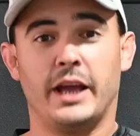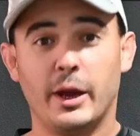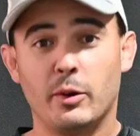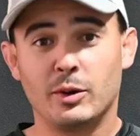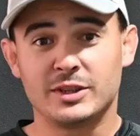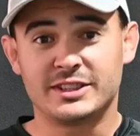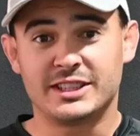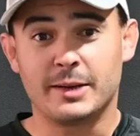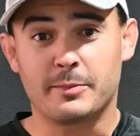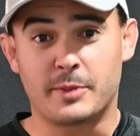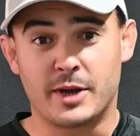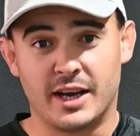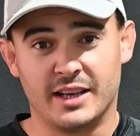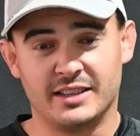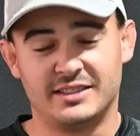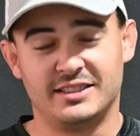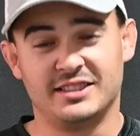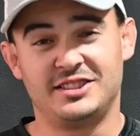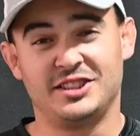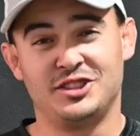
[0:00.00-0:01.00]
Hey, what's up
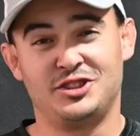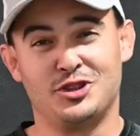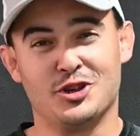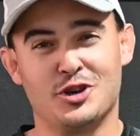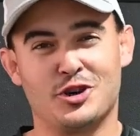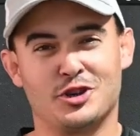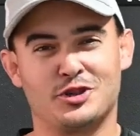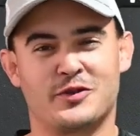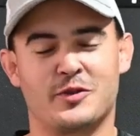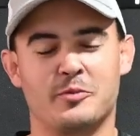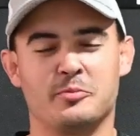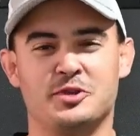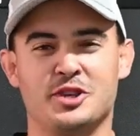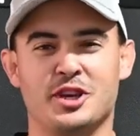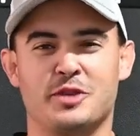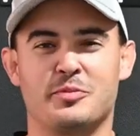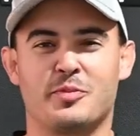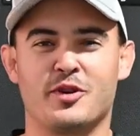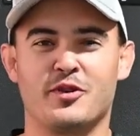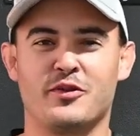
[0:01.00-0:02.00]
guys? This is George from
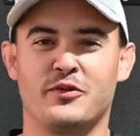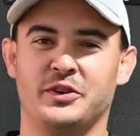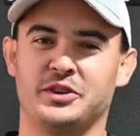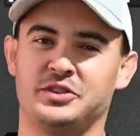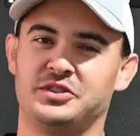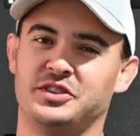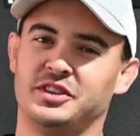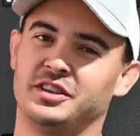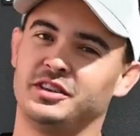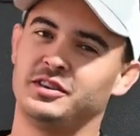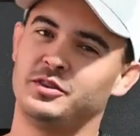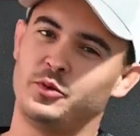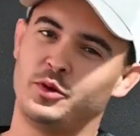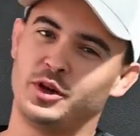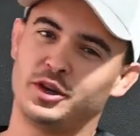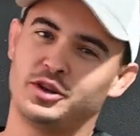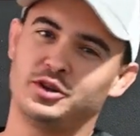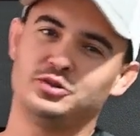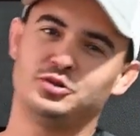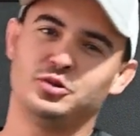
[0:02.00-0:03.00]
Jig Pro Fishing.
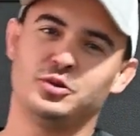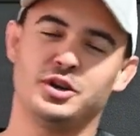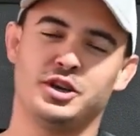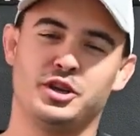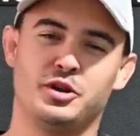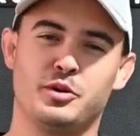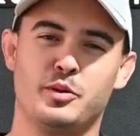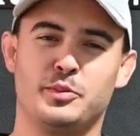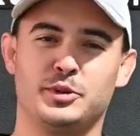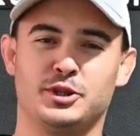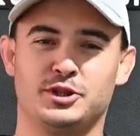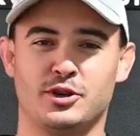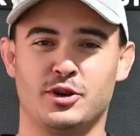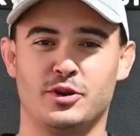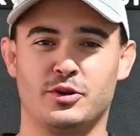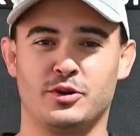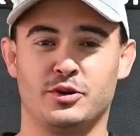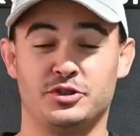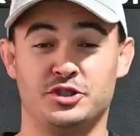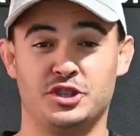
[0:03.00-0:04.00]
Welcome to a new
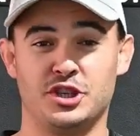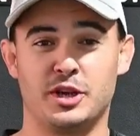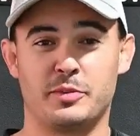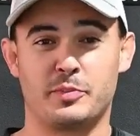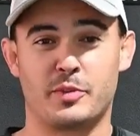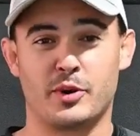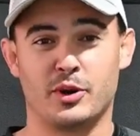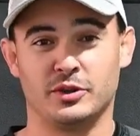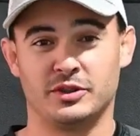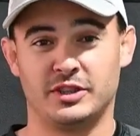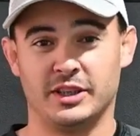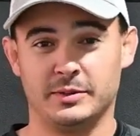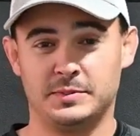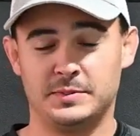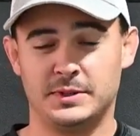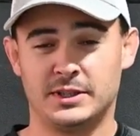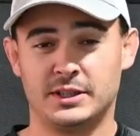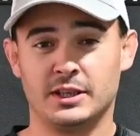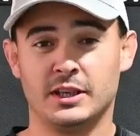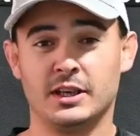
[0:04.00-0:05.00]
episode of Jig Pro
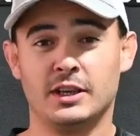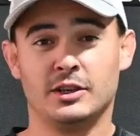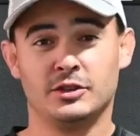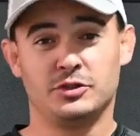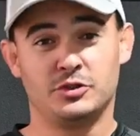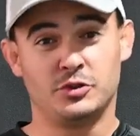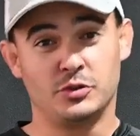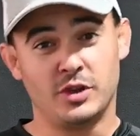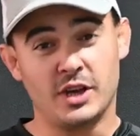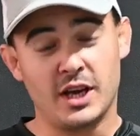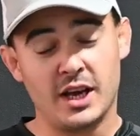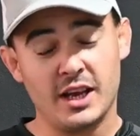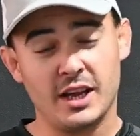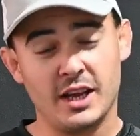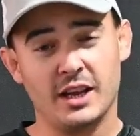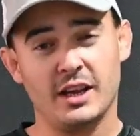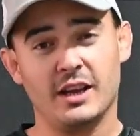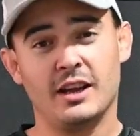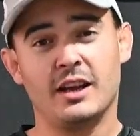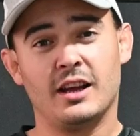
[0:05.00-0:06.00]
Tips.
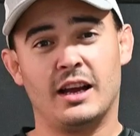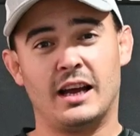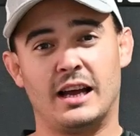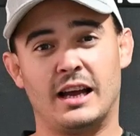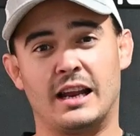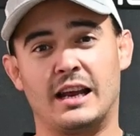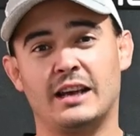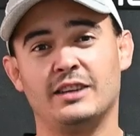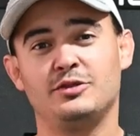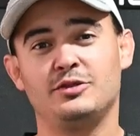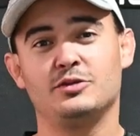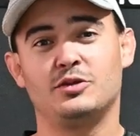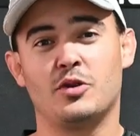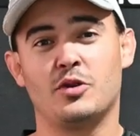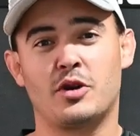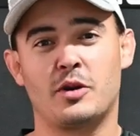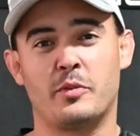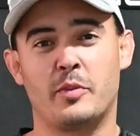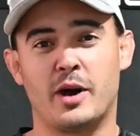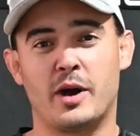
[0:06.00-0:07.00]
Today, I'd like to
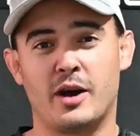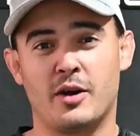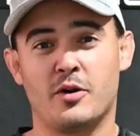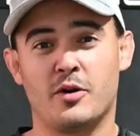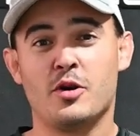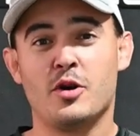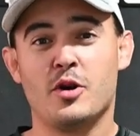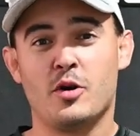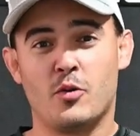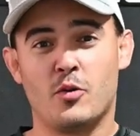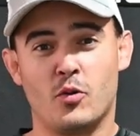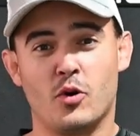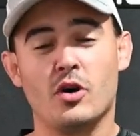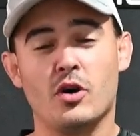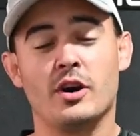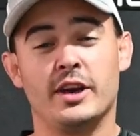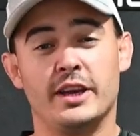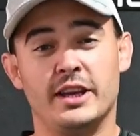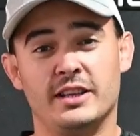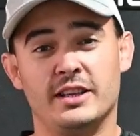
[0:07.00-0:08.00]
talk about
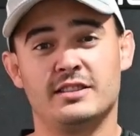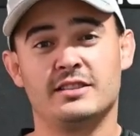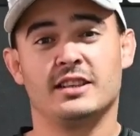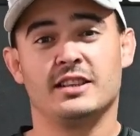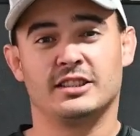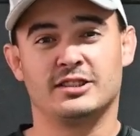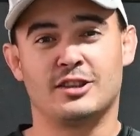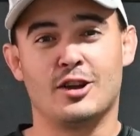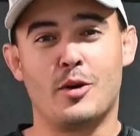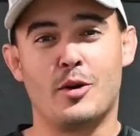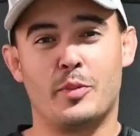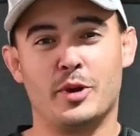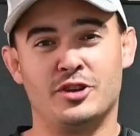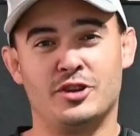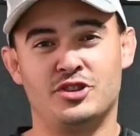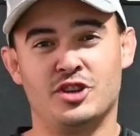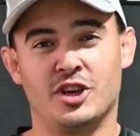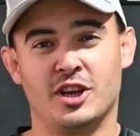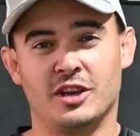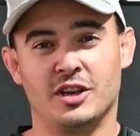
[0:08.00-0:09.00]
what is slow
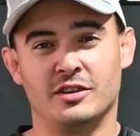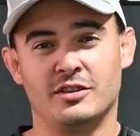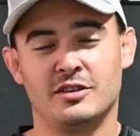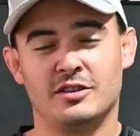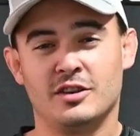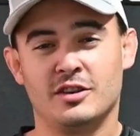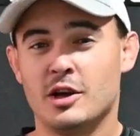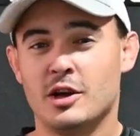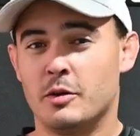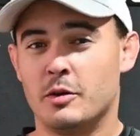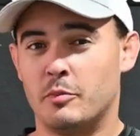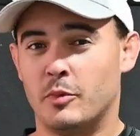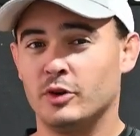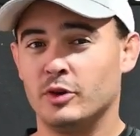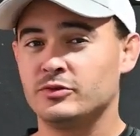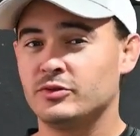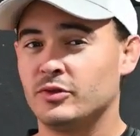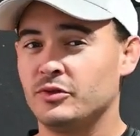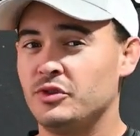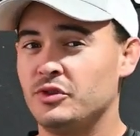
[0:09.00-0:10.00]
pitch jigging.
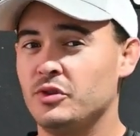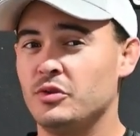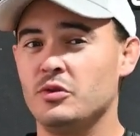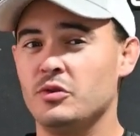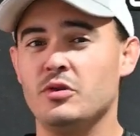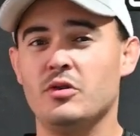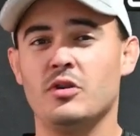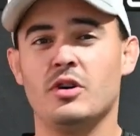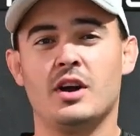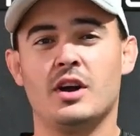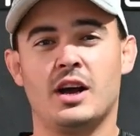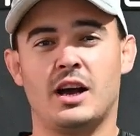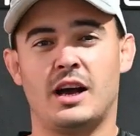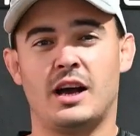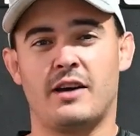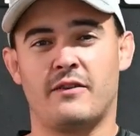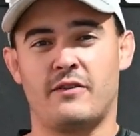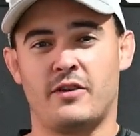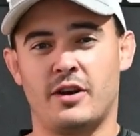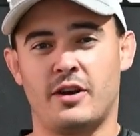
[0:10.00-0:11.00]
Most of you
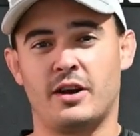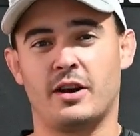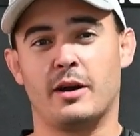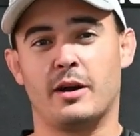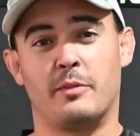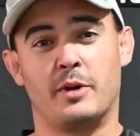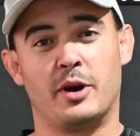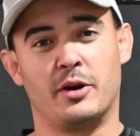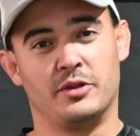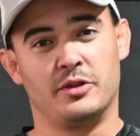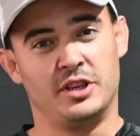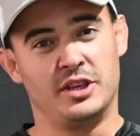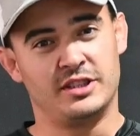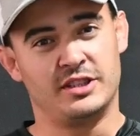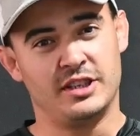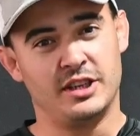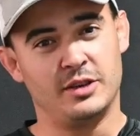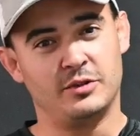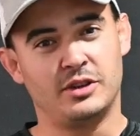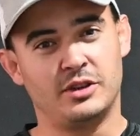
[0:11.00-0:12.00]
have heard about this
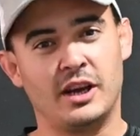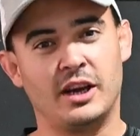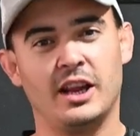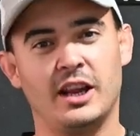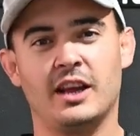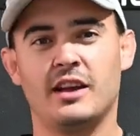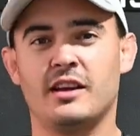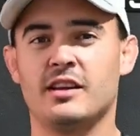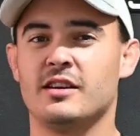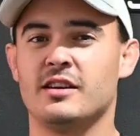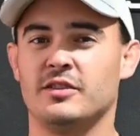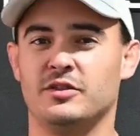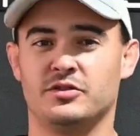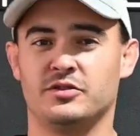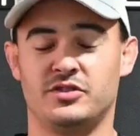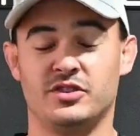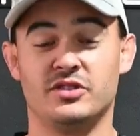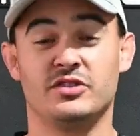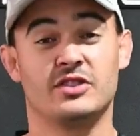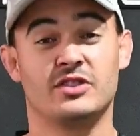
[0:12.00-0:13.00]
new technique. You've
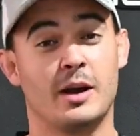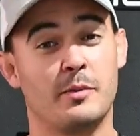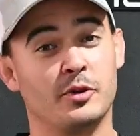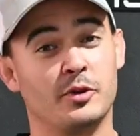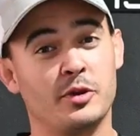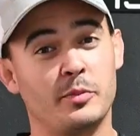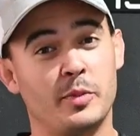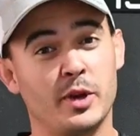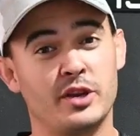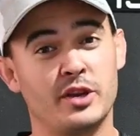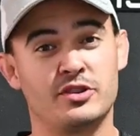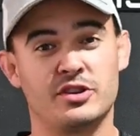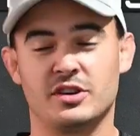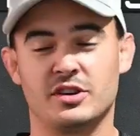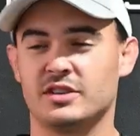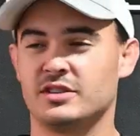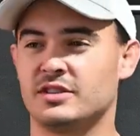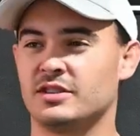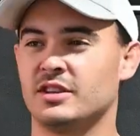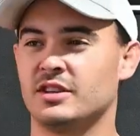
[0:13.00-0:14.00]
seen some of the
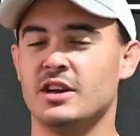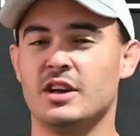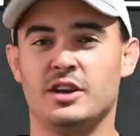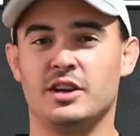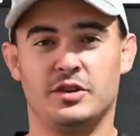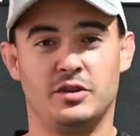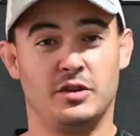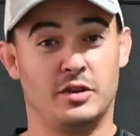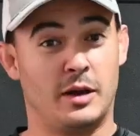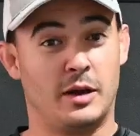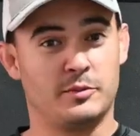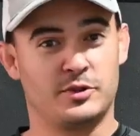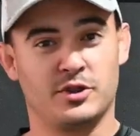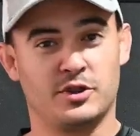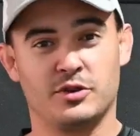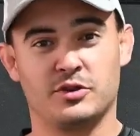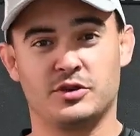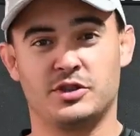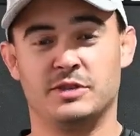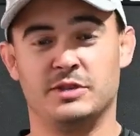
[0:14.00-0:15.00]
pictures, I'm
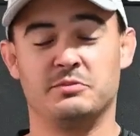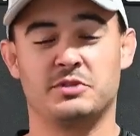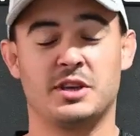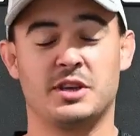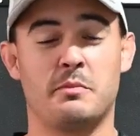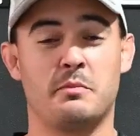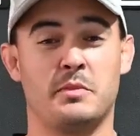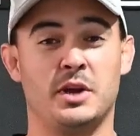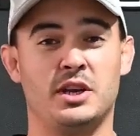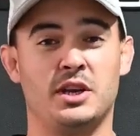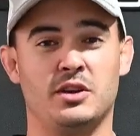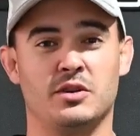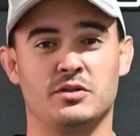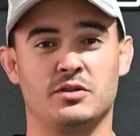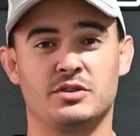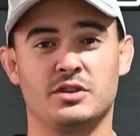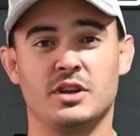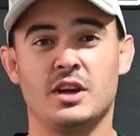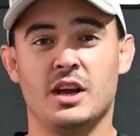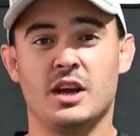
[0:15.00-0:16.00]
sure you've seen some
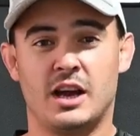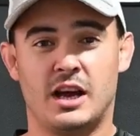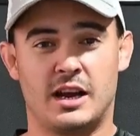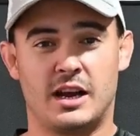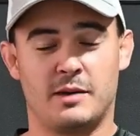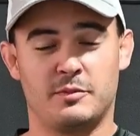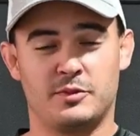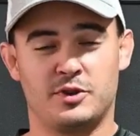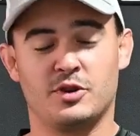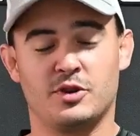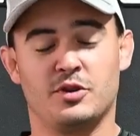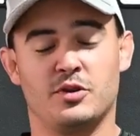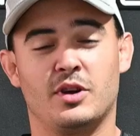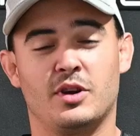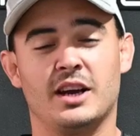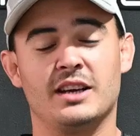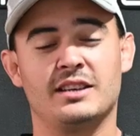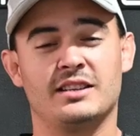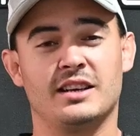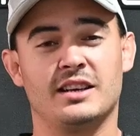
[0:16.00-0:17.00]
videos, and I'm sure you
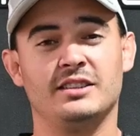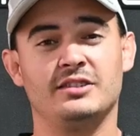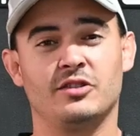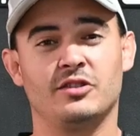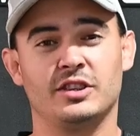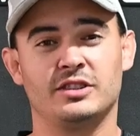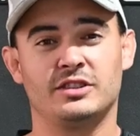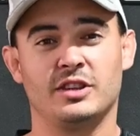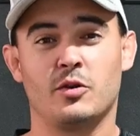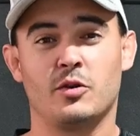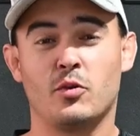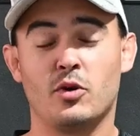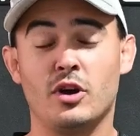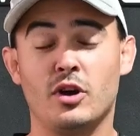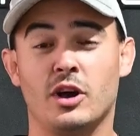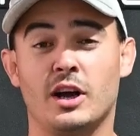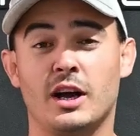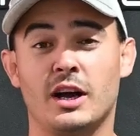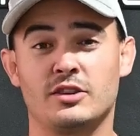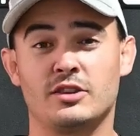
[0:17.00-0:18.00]
guys are interested in
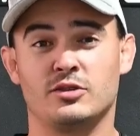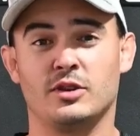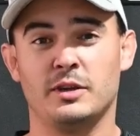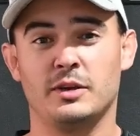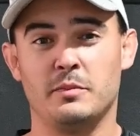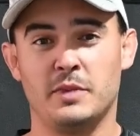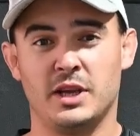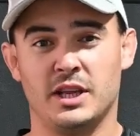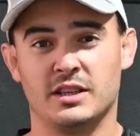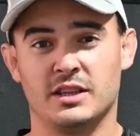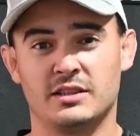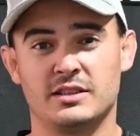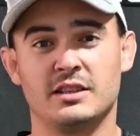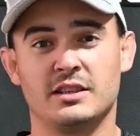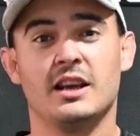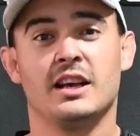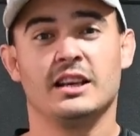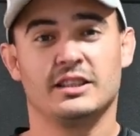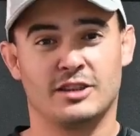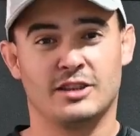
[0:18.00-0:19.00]
what actually means
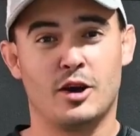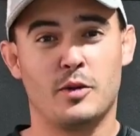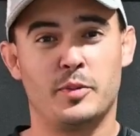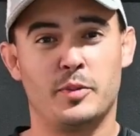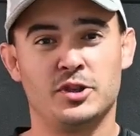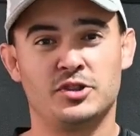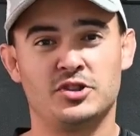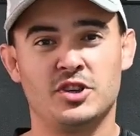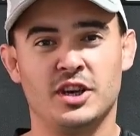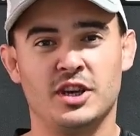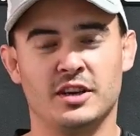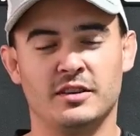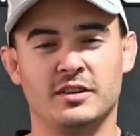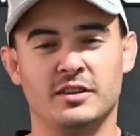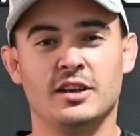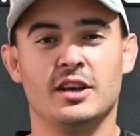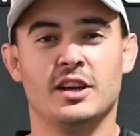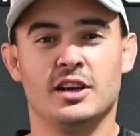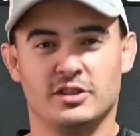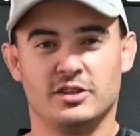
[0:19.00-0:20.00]
slow pitch jigging.
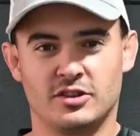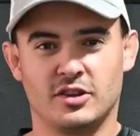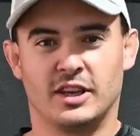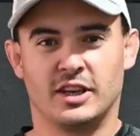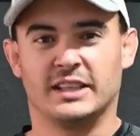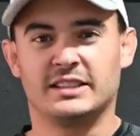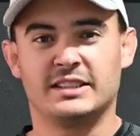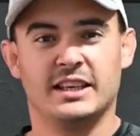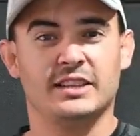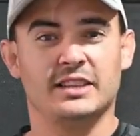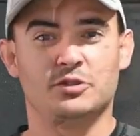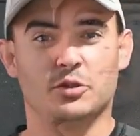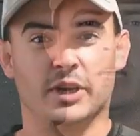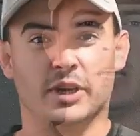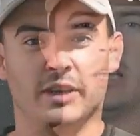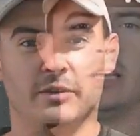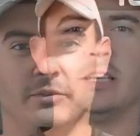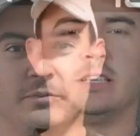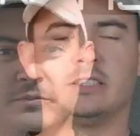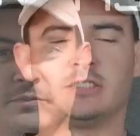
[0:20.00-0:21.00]
So let's get to
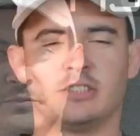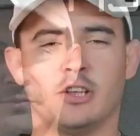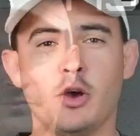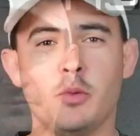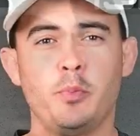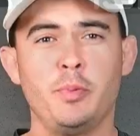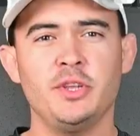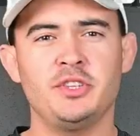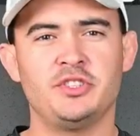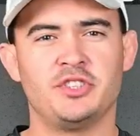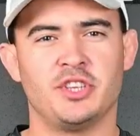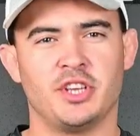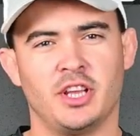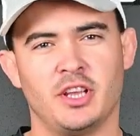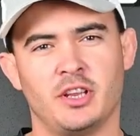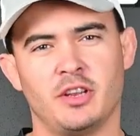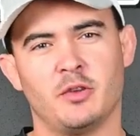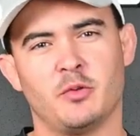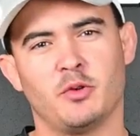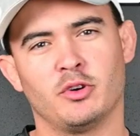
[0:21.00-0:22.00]
it. Slow pitch
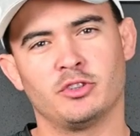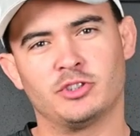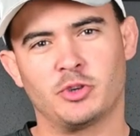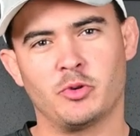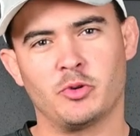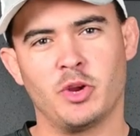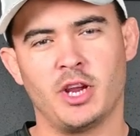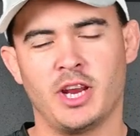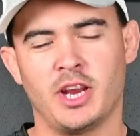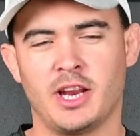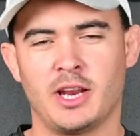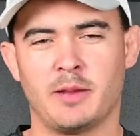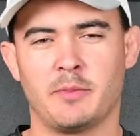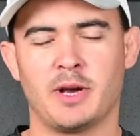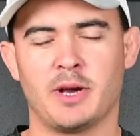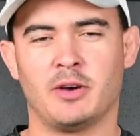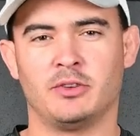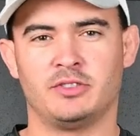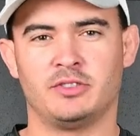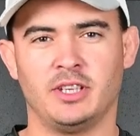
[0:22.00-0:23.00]
jigging was created
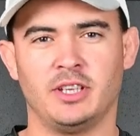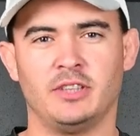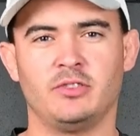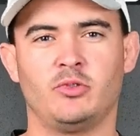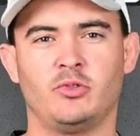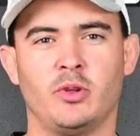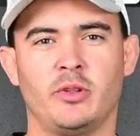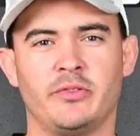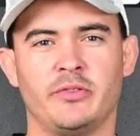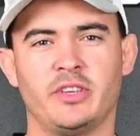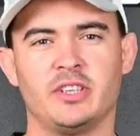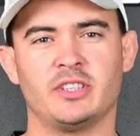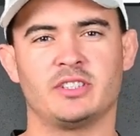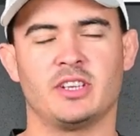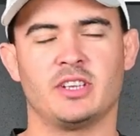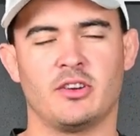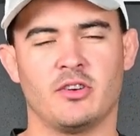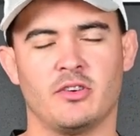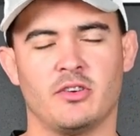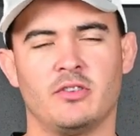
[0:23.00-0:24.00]
about 10-12 years
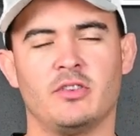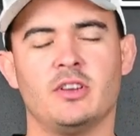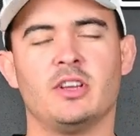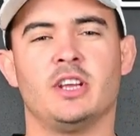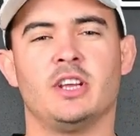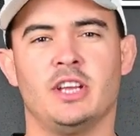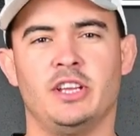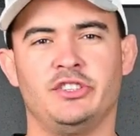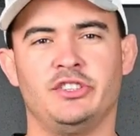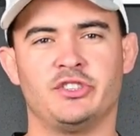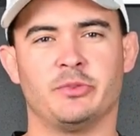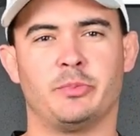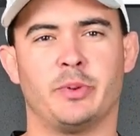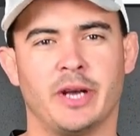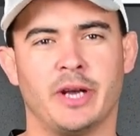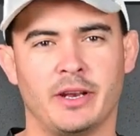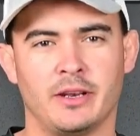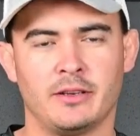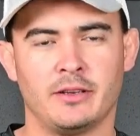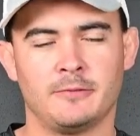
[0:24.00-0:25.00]
ago in
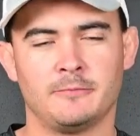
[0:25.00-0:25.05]
Japan